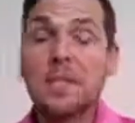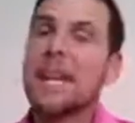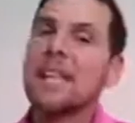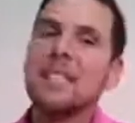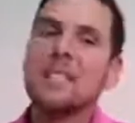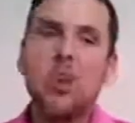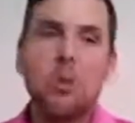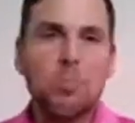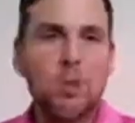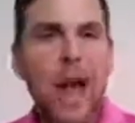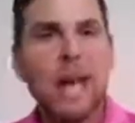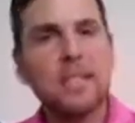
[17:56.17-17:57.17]
I guess his own
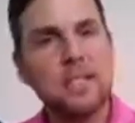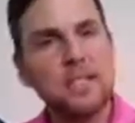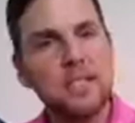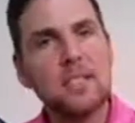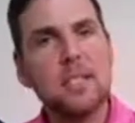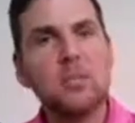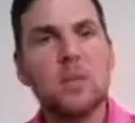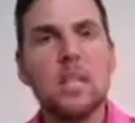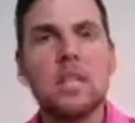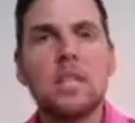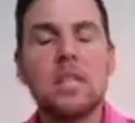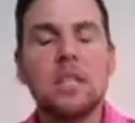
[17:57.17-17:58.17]
practice in some
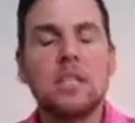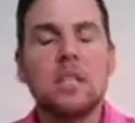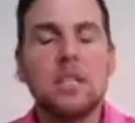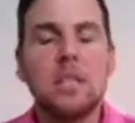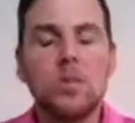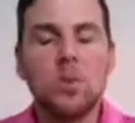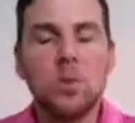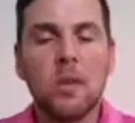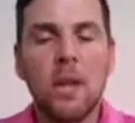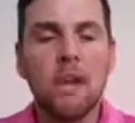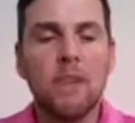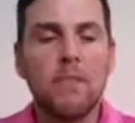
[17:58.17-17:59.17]
way he would
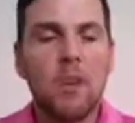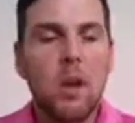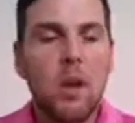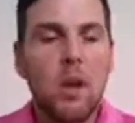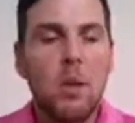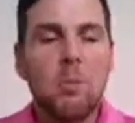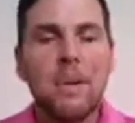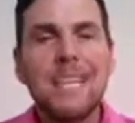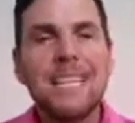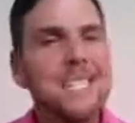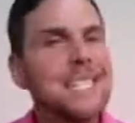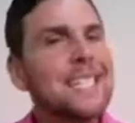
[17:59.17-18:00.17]
have, but I
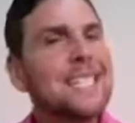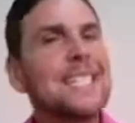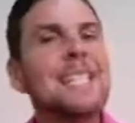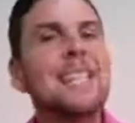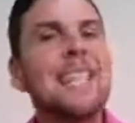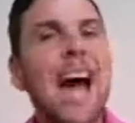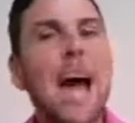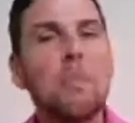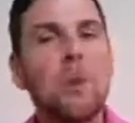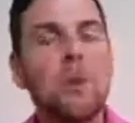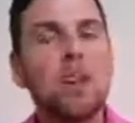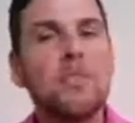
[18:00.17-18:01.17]
didn't see that
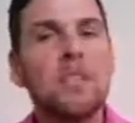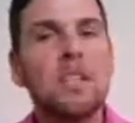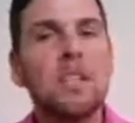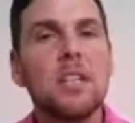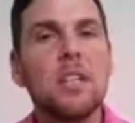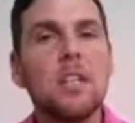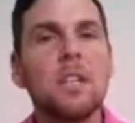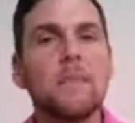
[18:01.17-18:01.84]
part of it.